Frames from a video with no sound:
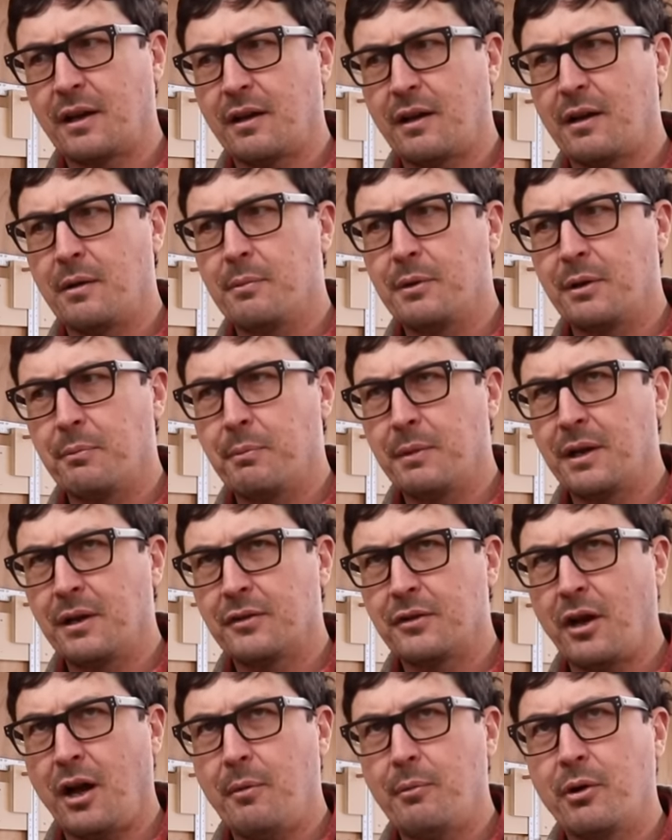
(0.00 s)
I got a
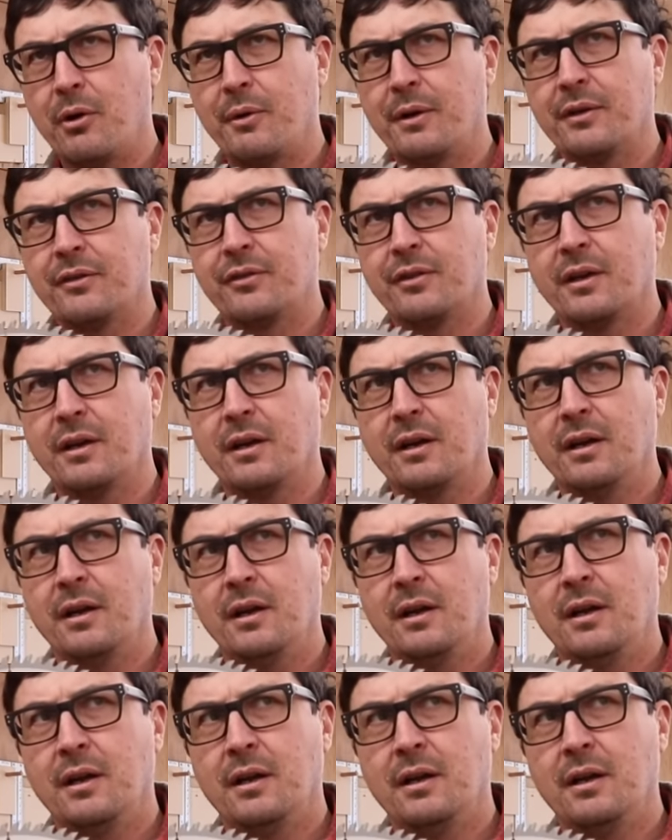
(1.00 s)
Minotabo, is, uh,